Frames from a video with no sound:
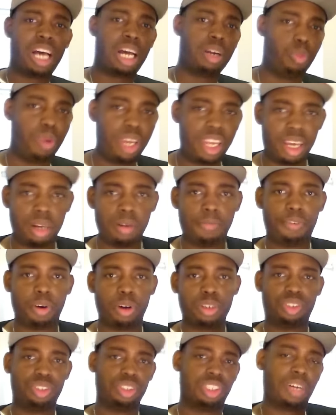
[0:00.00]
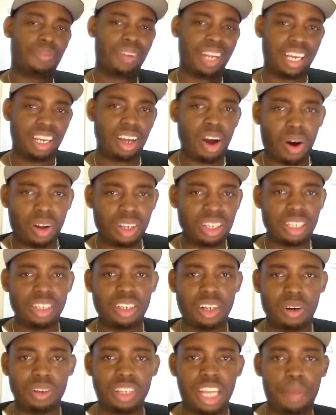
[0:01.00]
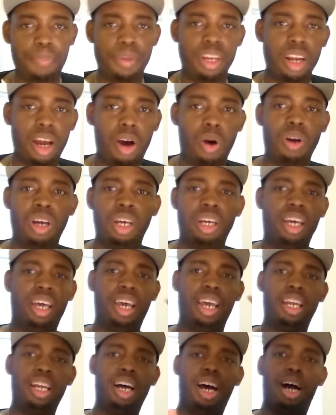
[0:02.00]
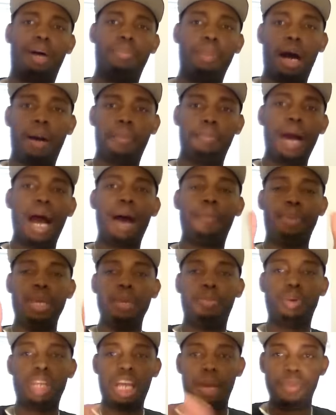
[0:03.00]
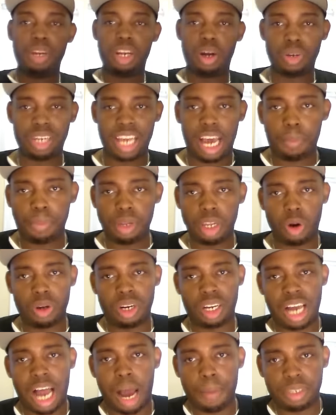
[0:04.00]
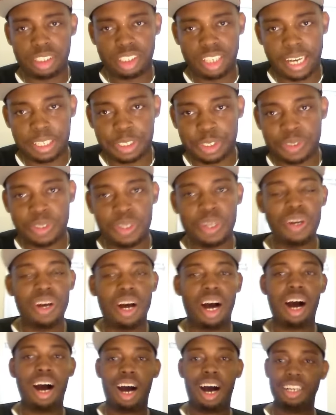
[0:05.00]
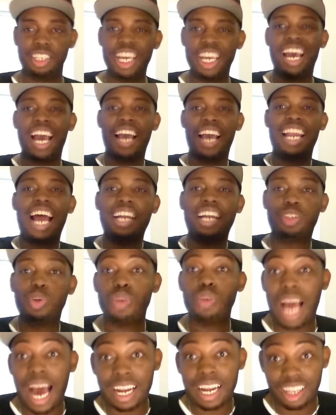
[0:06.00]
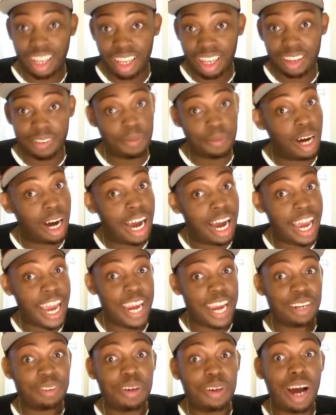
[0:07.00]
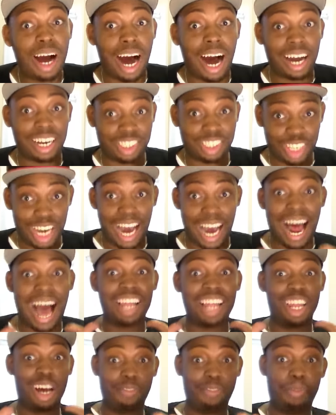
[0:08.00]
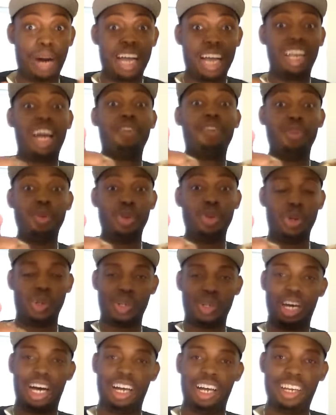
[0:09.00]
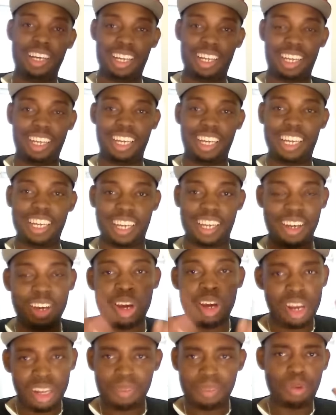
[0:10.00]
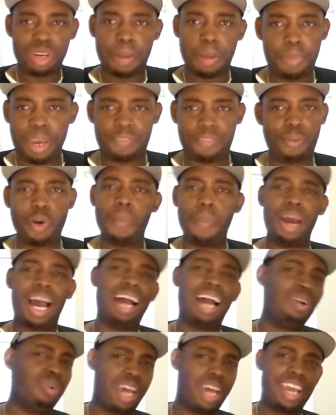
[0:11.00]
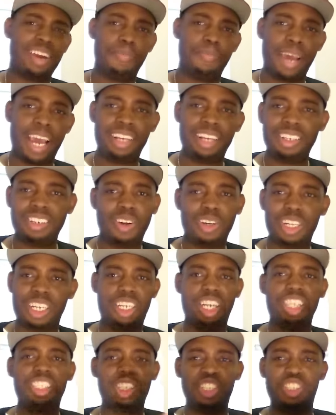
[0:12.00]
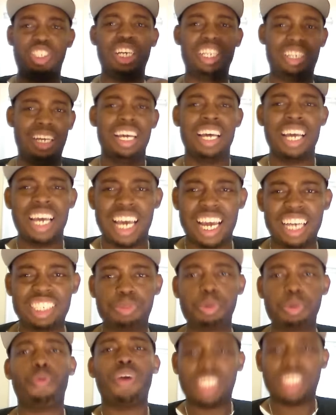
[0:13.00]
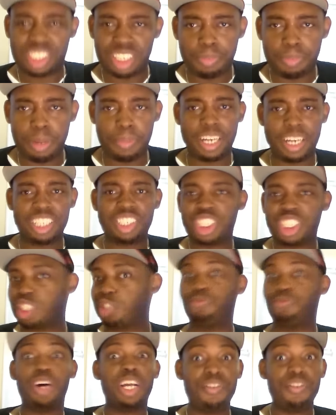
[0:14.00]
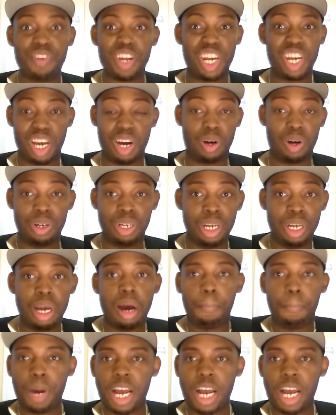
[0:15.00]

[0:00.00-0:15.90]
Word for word: them first? How do we get them first and stuff like that? Y'all, you know, let me know, and uh, my my people let me know down below in the comment section. Uh, yeah, and I do not uh, hate Akasan. I love him. I love you, dude. One of the big four, man. I don't hate him, man. You know, he's an inspiration to me, man. It's just funny video.